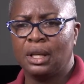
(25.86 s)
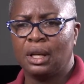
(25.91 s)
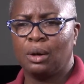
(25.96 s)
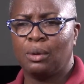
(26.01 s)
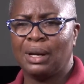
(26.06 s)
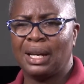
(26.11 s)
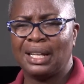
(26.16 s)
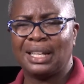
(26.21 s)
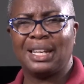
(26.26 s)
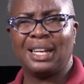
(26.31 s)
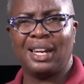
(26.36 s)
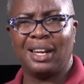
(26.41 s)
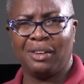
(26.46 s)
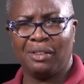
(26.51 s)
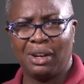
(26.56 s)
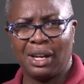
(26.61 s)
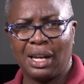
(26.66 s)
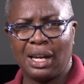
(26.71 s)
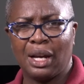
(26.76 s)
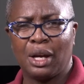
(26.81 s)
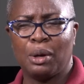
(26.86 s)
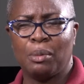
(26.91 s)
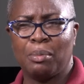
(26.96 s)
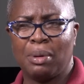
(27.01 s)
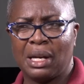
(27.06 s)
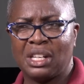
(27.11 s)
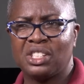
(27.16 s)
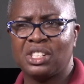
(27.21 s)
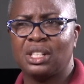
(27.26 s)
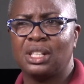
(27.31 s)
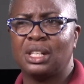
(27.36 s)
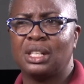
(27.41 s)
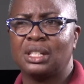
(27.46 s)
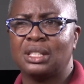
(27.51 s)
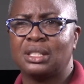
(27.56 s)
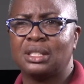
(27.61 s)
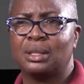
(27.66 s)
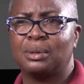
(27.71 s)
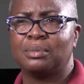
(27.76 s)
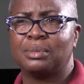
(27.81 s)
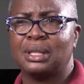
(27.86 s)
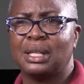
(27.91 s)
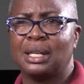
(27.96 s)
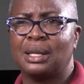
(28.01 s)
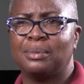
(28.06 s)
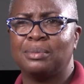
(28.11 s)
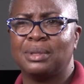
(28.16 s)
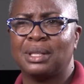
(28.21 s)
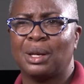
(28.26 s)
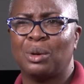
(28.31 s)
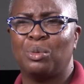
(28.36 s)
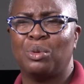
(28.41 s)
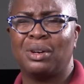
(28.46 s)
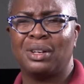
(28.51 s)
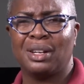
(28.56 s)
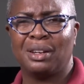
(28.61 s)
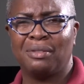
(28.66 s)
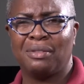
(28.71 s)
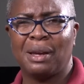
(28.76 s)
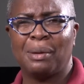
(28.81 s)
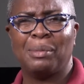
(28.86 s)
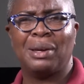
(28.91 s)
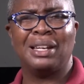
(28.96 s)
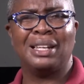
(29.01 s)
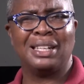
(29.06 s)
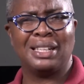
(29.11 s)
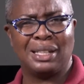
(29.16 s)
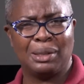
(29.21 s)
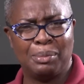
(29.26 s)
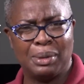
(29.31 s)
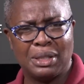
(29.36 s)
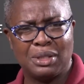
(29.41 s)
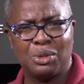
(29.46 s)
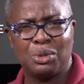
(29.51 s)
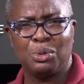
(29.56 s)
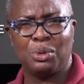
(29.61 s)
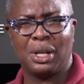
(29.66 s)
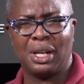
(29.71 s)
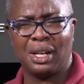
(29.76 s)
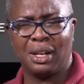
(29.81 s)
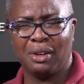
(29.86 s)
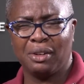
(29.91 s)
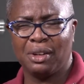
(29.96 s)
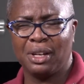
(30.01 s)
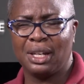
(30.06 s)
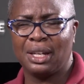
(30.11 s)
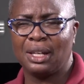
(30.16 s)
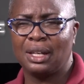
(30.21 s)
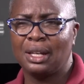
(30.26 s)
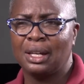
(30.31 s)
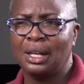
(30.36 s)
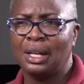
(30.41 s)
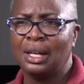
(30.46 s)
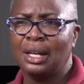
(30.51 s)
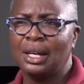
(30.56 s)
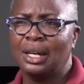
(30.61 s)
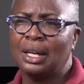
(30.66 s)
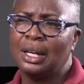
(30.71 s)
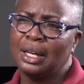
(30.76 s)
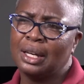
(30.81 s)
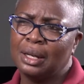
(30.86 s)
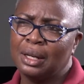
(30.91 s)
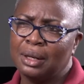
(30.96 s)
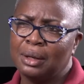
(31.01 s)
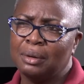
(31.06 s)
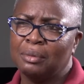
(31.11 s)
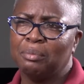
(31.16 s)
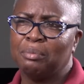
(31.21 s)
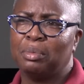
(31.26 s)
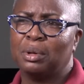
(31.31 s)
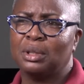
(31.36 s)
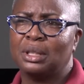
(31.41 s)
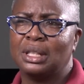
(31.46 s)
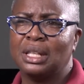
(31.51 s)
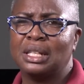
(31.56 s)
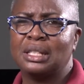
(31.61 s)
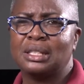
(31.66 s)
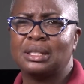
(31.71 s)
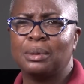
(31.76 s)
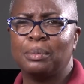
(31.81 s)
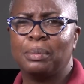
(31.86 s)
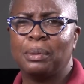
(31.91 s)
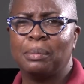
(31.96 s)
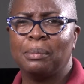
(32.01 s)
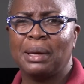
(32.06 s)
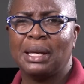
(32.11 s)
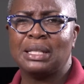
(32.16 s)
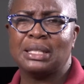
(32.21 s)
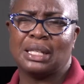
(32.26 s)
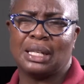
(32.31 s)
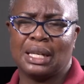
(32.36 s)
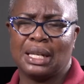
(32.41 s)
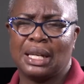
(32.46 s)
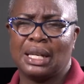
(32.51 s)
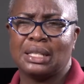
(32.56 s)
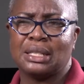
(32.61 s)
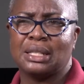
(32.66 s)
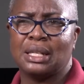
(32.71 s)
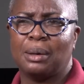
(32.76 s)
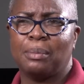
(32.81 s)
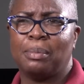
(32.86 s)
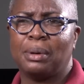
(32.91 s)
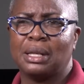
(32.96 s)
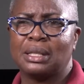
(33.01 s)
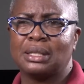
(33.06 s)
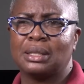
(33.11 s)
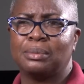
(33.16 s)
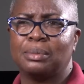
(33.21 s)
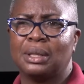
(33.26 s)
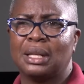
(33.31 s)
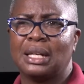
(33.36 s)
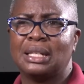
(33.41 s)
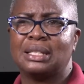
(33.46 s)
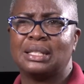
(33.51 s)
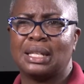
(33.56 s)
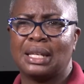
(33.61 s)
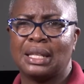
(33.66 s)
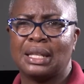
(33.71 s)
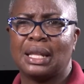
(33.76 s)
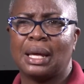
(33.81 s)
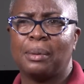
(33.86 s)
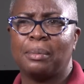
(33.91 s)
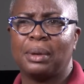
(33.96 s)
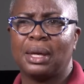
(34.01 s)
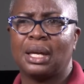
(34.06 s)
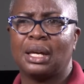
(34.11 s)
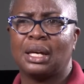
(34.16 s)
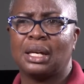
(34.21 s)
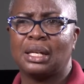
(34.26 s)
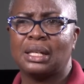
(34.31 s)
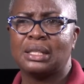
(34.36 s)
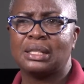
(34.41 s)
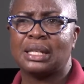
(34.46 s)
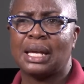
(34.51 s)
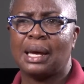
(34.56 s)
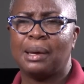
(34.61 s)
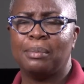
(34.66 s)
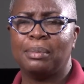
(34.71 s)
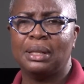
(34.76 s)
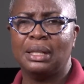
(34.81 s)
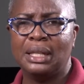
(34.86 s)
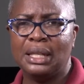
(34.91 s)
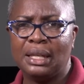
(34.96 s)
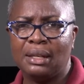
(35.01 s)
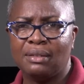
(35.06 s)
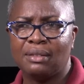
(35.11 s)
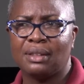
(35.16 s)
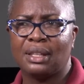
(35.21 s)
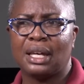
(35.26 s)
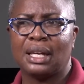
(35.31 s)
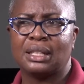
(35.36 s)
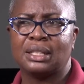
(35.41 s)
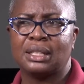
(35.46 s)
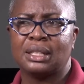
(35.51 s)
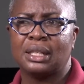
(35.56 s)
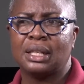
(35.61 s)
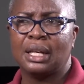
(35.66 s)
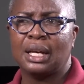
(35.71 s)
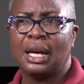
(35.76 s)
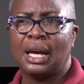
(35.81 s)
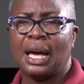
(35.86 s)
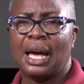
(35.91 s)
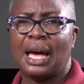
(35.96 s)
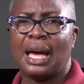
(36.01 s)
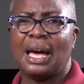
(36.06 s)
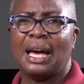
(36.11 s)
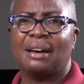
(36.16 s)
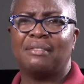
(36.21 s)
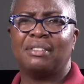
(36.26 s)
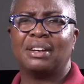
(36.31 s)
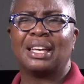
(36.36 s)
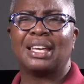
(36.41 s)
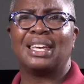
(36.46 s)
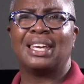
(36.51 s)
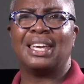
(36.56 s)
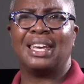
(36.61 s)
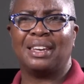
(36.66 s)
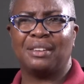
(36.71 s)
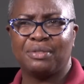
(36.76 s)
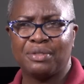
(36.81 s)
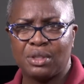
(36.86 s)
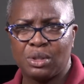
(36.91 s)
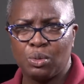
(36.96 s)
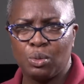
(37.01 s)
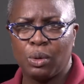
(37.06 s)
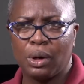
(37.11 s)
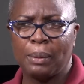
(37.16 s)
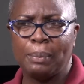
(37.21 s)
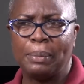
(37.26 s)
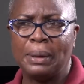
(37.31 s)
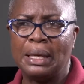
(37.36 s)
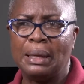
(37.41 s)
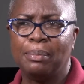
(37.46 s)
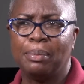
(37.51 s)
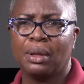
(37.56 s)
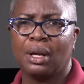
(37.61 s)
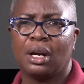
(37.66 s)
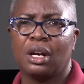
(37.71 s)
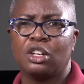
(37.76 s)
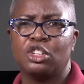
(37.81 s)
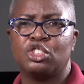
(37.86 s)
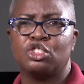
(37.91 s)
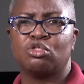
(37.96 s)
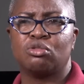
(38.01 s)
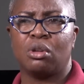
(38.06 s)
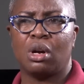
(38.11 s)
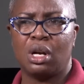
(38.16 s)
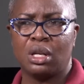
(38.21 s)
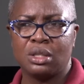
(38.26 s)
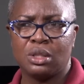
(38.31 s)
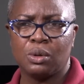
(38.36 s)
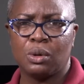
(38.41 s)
quite caring and compassionate. Sometimes I wonder if I'm a little bit too caring, but then some people might say that that's not possible. I say that because I believe that I have a gift where people are drawn